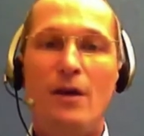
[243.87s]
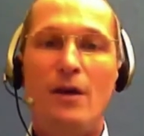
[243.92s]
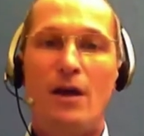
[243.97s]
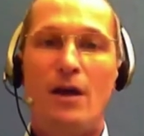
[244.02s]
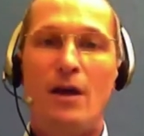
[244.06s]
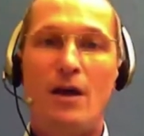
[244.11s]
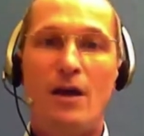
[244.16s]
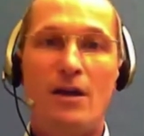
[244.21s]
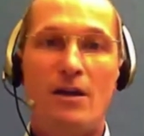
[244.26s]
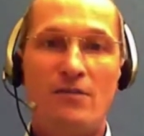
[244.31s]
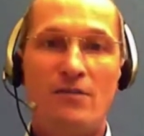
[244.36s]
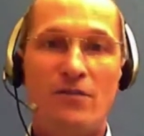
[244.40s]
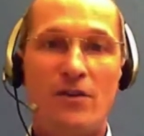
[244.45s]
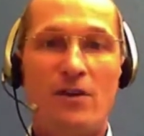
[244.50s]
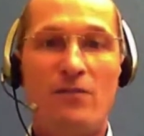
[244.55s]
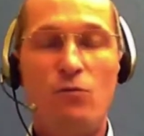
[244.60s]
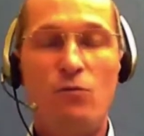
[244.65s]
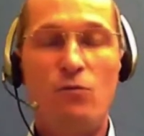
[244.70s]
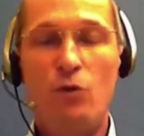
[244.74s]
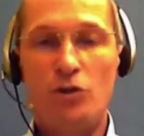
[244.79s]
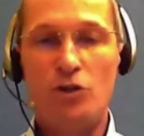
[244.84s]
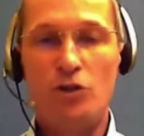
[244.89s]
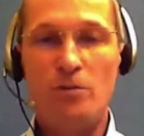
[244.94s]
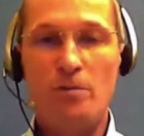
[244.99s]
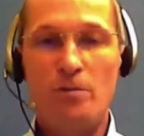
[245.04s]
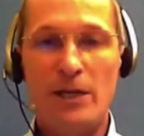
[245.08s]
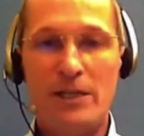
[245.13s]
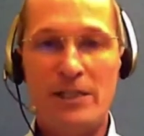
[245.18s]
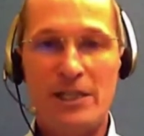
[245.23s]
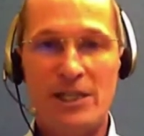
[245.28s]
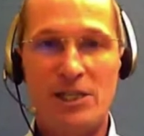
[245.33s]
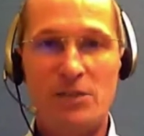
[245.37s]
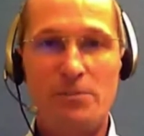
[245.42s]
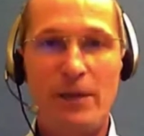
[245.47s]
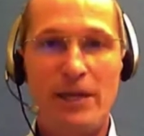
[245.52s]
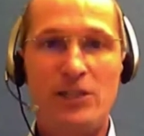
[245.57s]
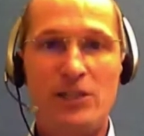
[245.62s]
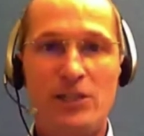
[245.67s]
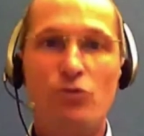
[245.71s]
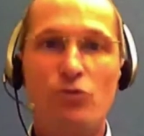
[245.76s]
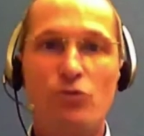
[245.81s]
of what you might
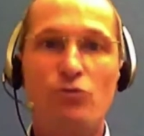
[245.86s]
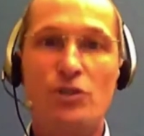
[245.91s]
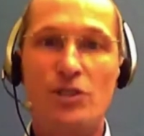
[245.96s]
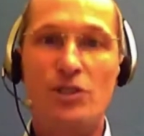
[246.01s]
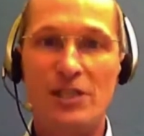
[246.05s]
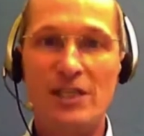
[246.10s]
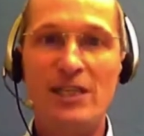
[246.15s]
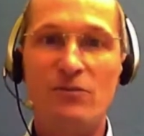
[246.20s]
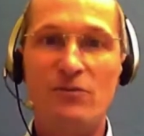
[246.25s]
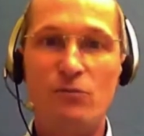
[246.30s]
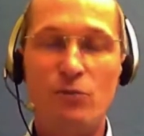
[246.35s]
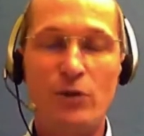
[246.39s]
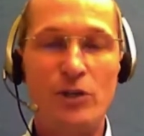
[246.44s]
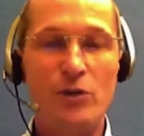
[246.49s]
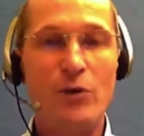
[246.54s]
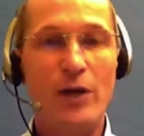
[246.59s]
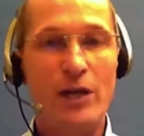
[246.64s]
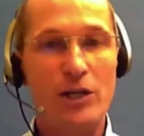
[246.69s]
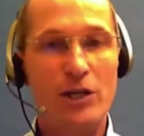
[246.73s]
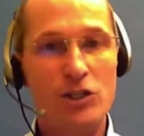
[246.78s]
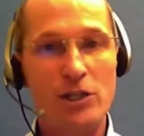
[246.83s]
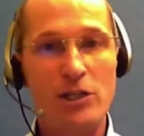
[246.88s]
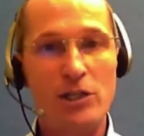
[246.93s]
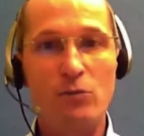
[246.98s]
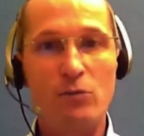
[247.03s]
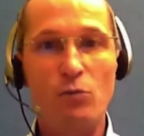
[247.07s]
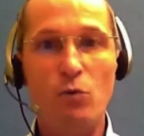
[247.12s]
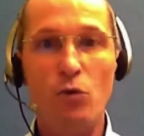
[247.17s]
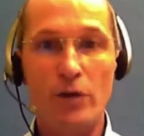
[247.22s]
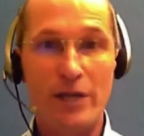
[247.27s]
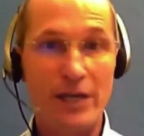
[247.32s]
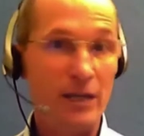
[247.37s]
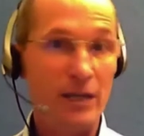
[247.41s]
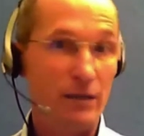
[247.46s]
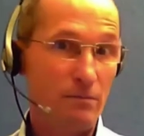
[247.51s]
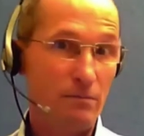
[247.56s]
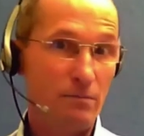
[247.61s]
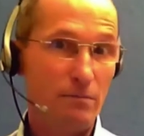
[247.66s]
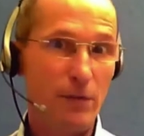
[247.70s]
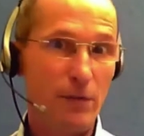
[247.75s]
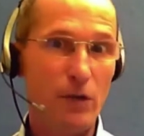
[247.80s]
expect to receive when you actually walk in,
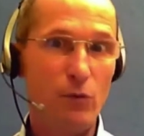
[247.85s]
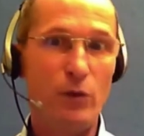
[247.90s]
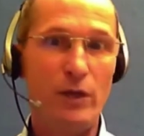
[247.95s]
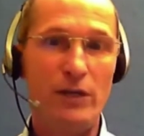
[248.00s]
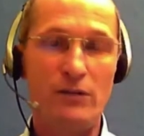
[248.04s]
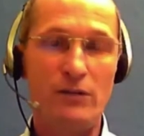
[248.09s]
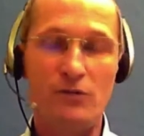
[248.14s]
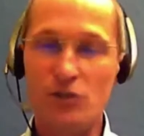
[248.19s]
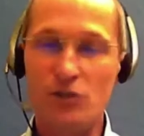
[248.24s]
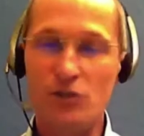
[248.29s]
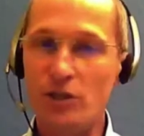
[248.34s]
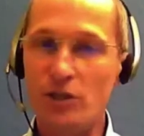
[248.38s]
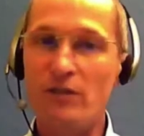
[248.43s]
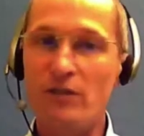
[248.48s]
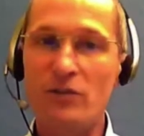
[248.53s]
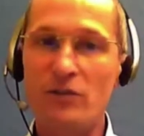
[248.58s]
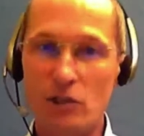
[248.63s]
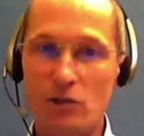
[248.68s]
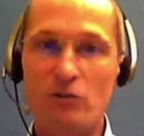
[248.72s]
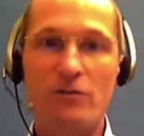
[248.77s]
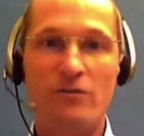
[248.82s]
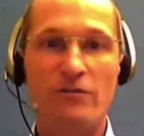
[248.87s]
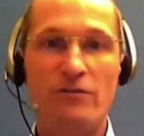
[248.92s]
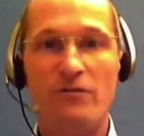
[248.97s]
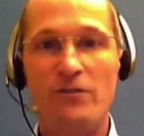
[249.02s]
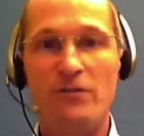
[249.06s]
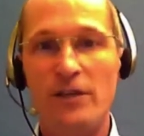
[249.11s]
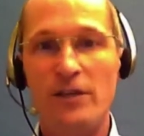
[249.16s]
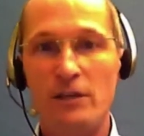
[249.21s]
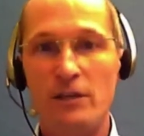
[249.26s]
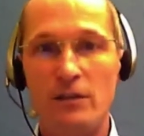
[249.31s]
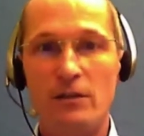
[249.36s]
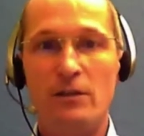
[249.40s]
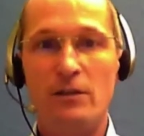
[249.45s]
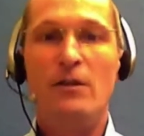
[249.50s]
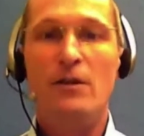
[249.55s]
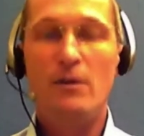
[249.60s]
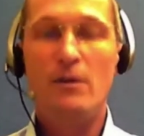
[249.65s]
by way of service, look, feel,